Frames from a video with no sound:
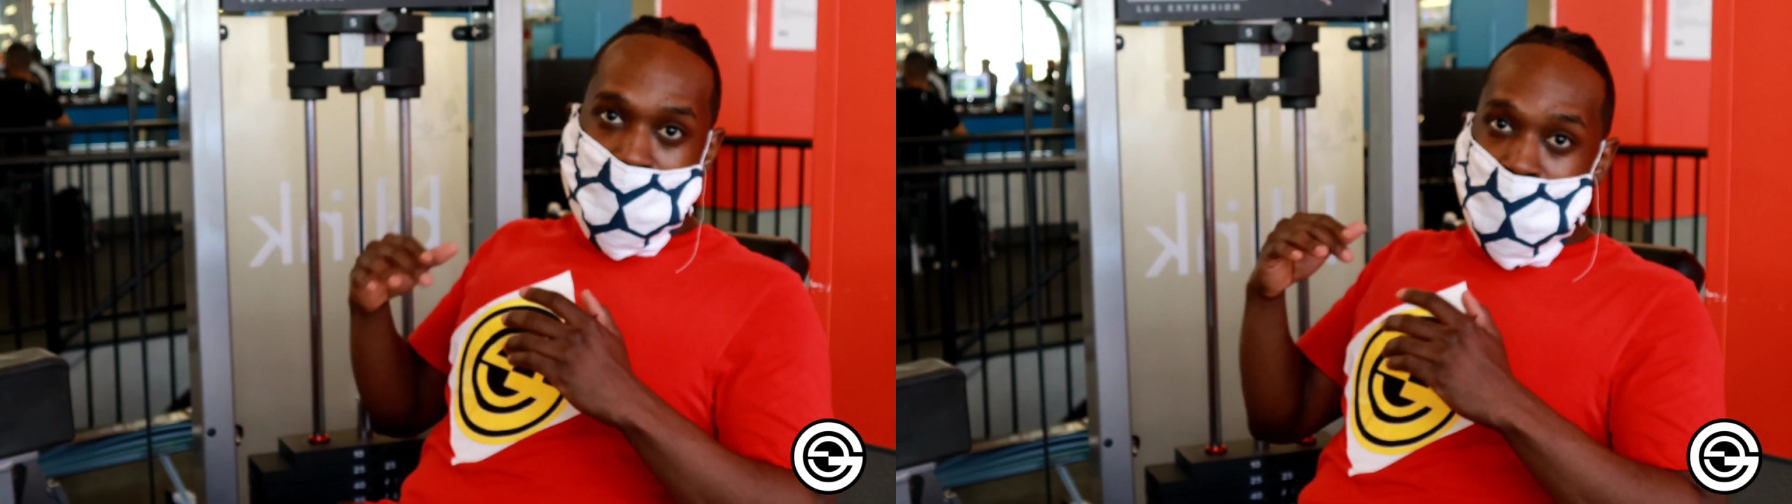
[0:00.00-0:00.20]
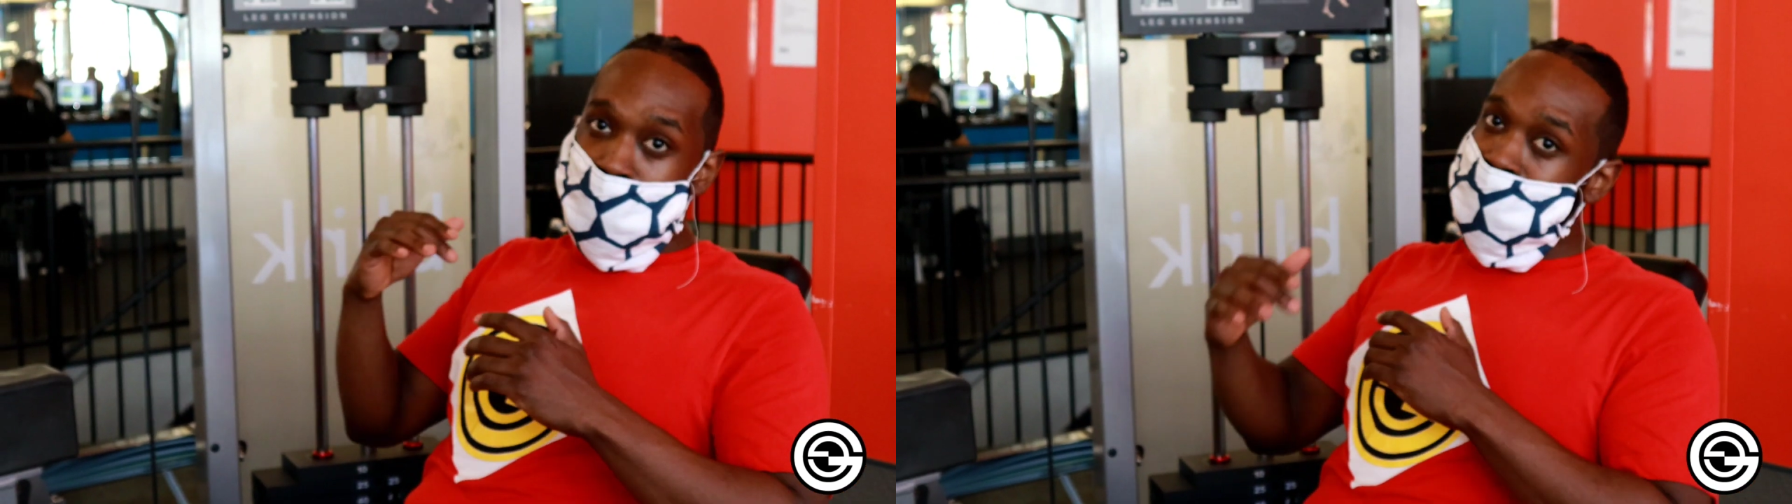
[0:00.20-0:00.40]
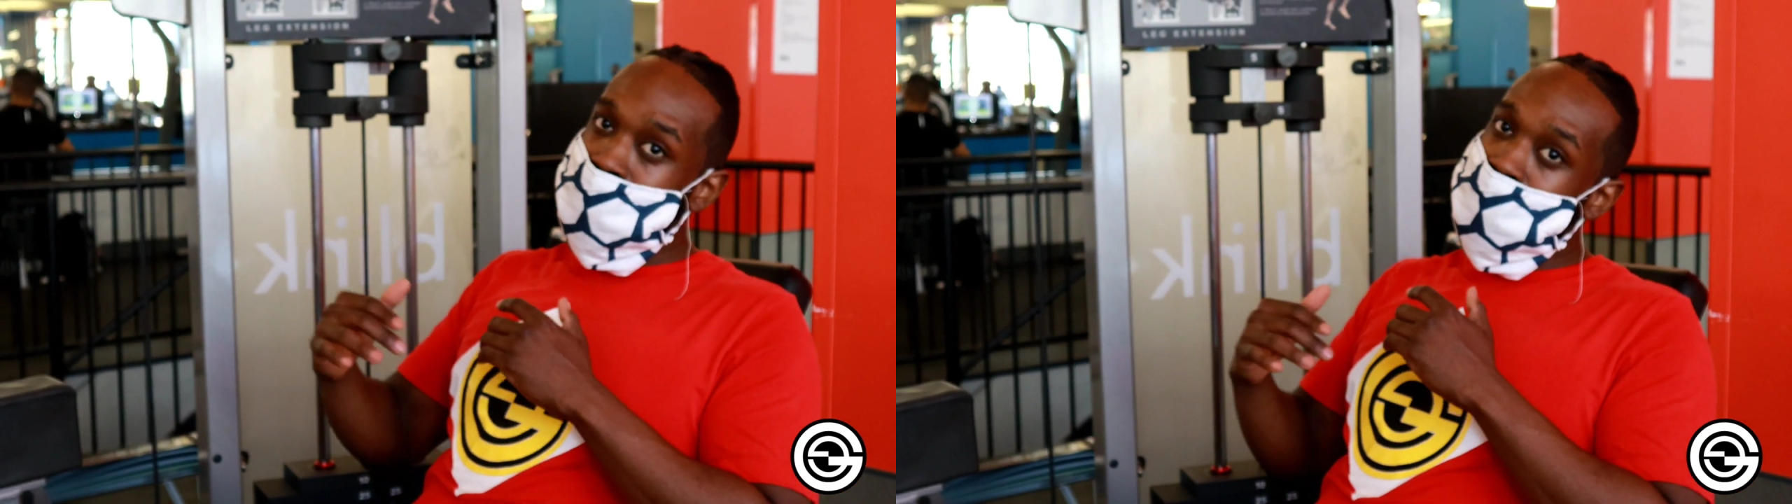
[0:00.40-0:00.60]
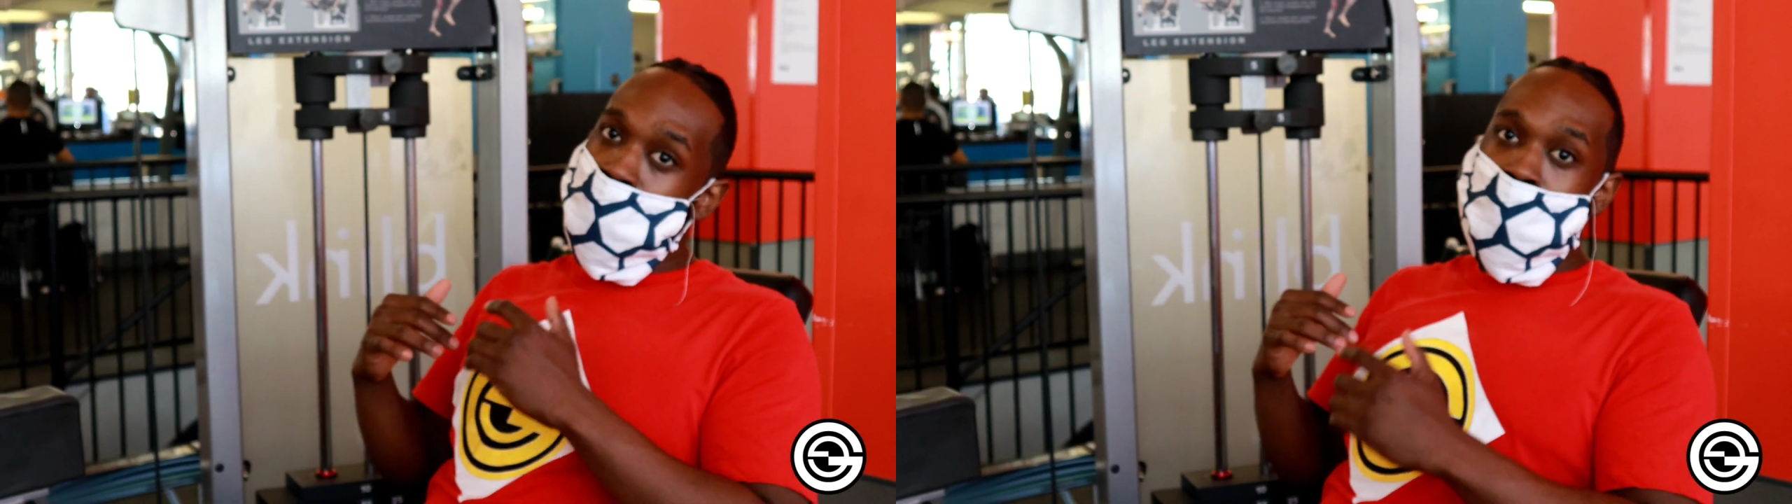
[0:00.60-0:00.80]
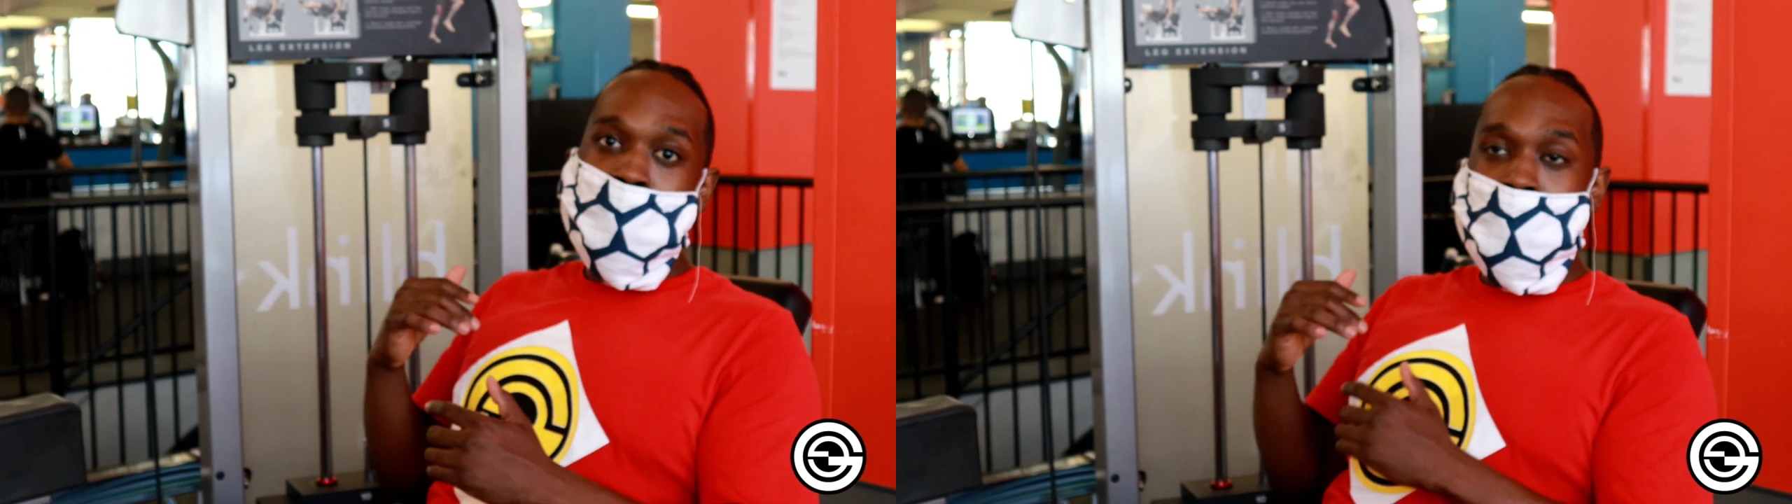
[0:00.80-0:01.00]
Numbers is
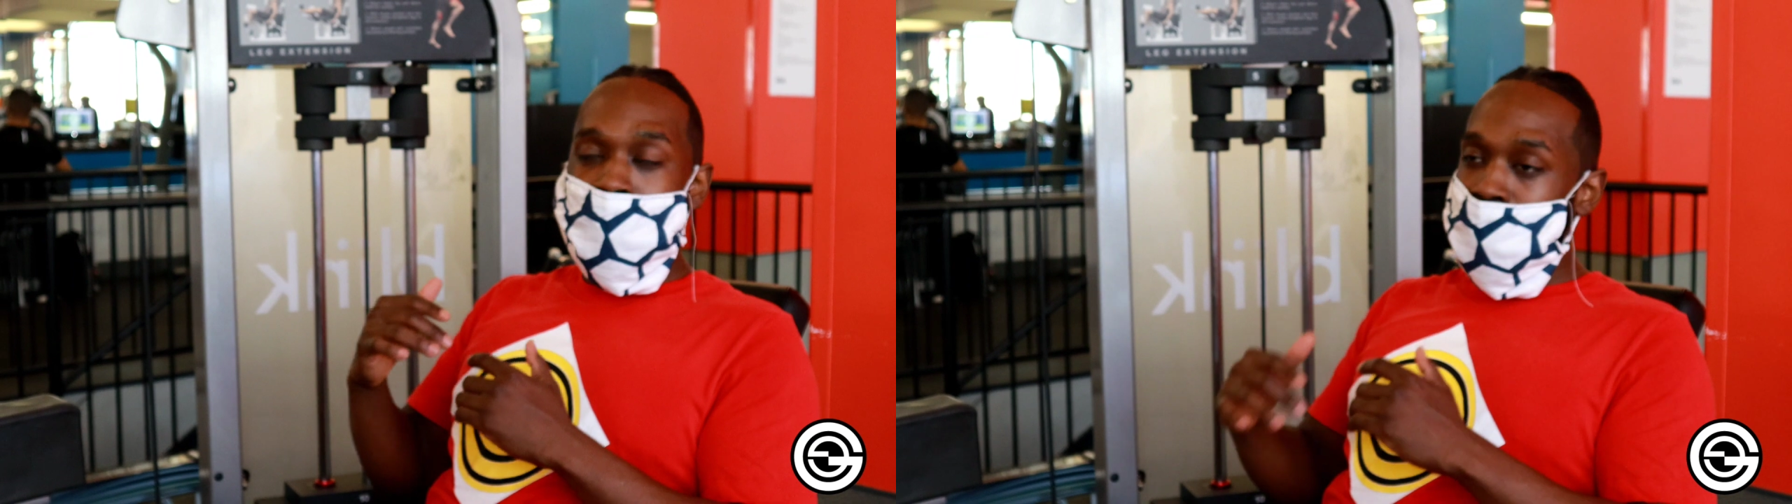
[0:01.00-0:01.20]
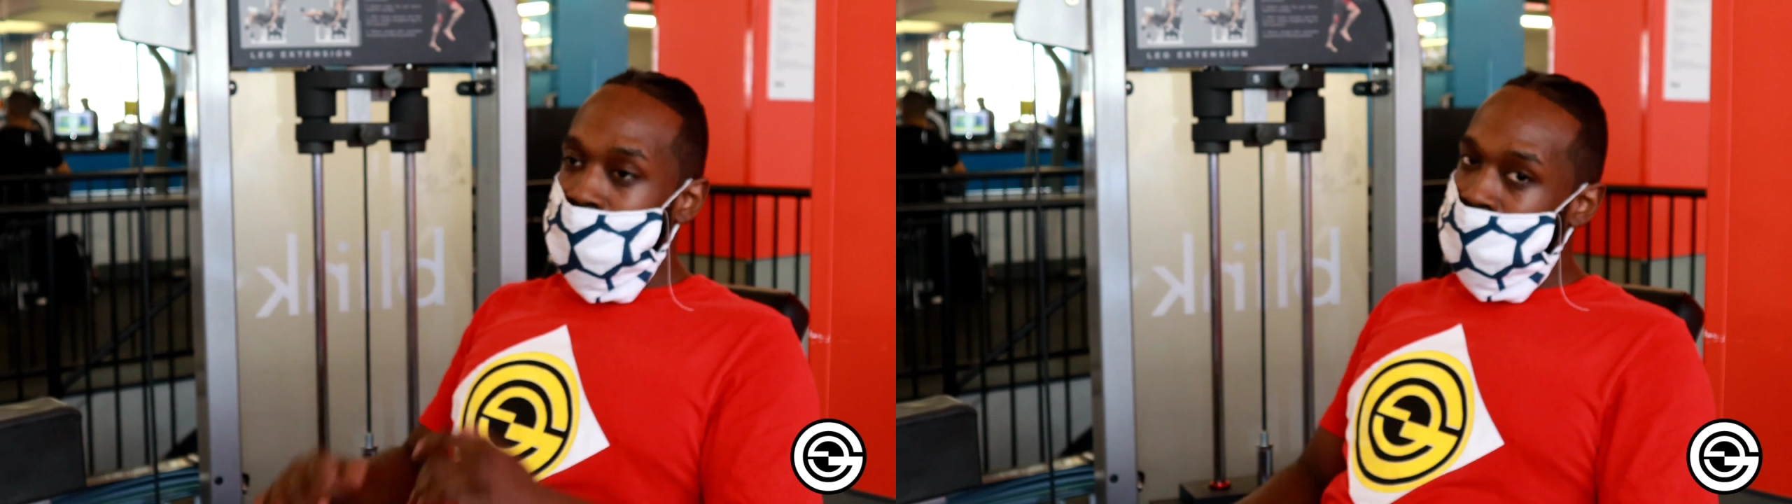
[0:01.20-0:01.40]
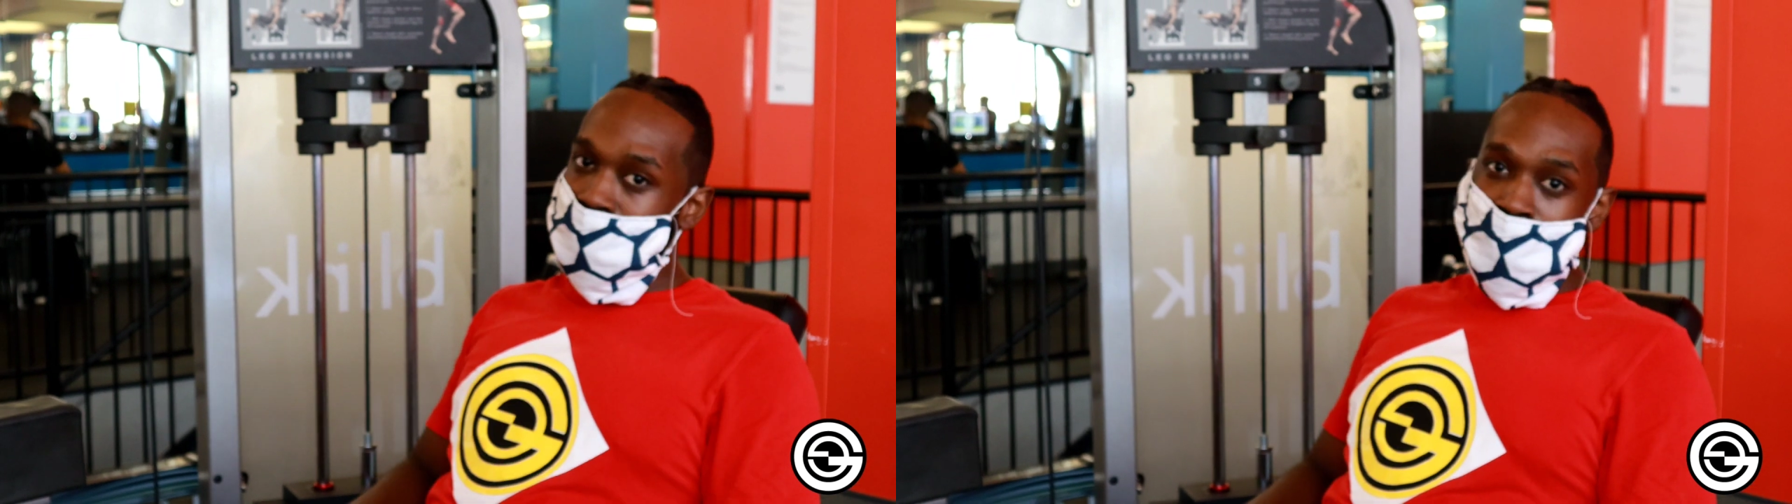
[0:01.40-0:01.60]
going up, y'all.